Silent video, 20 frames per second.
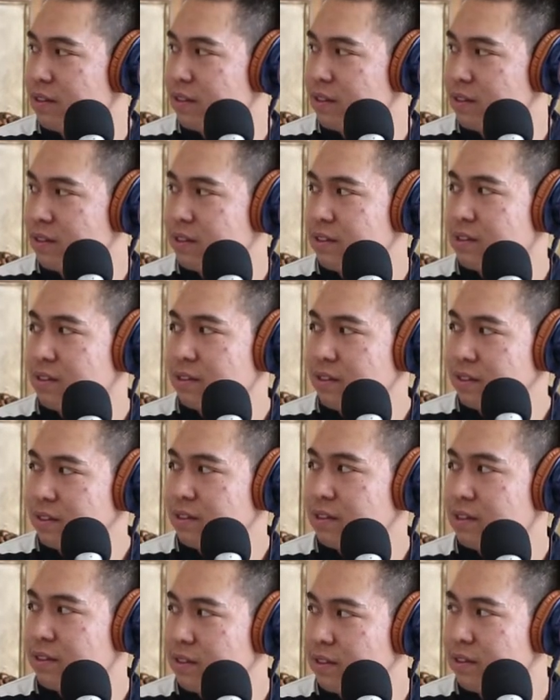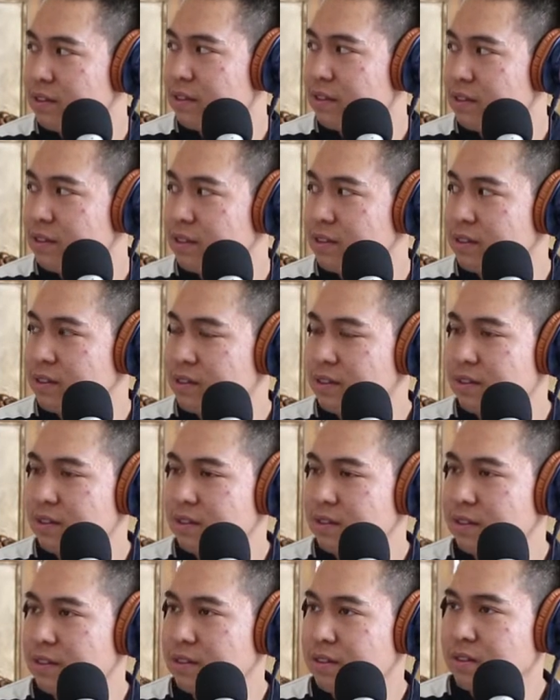
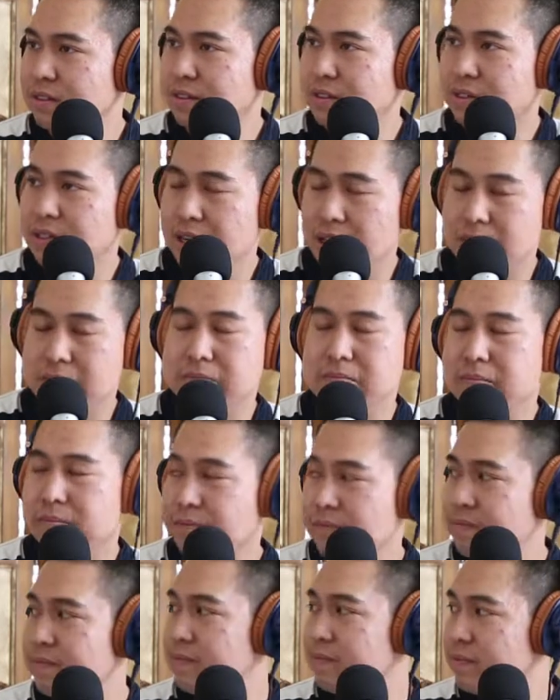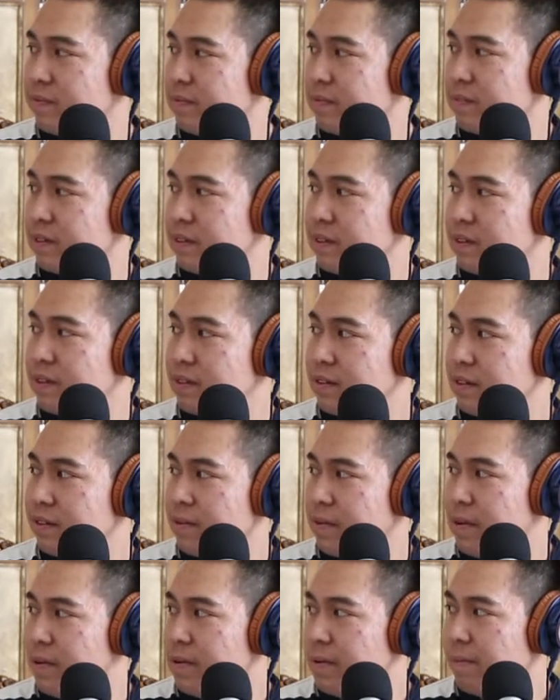
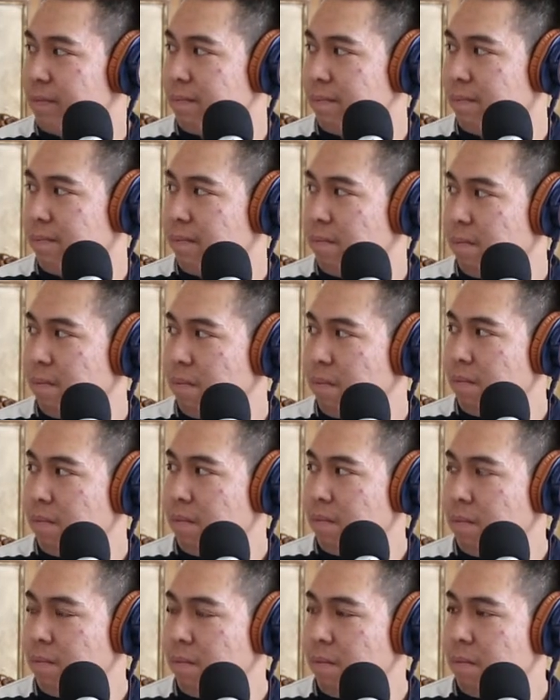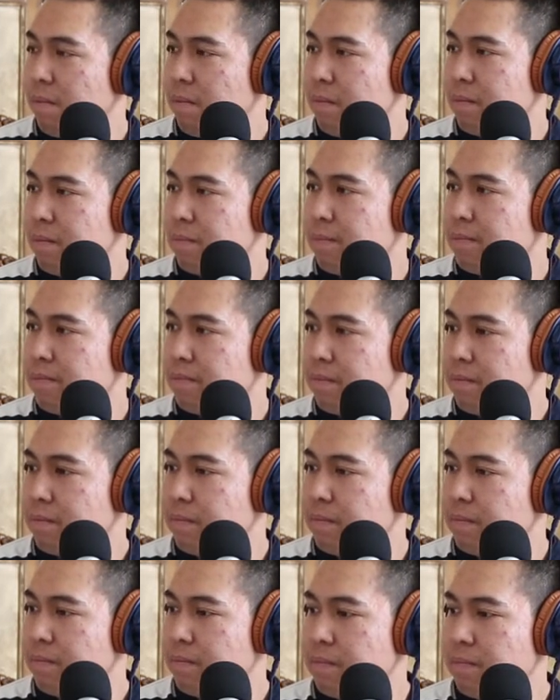
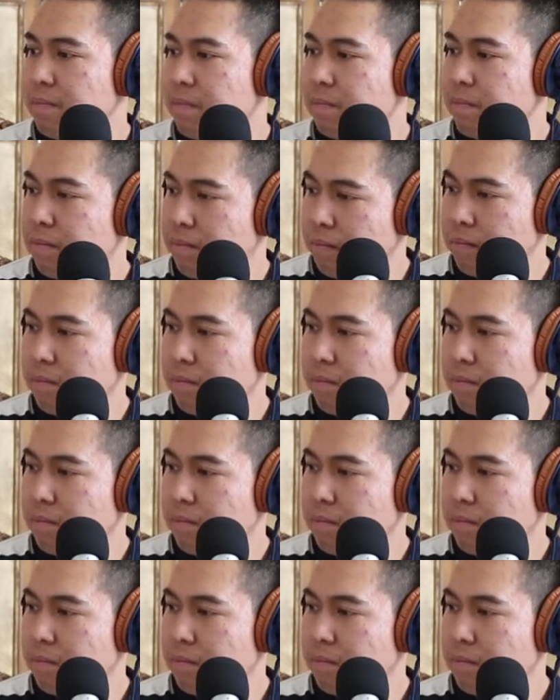(silent)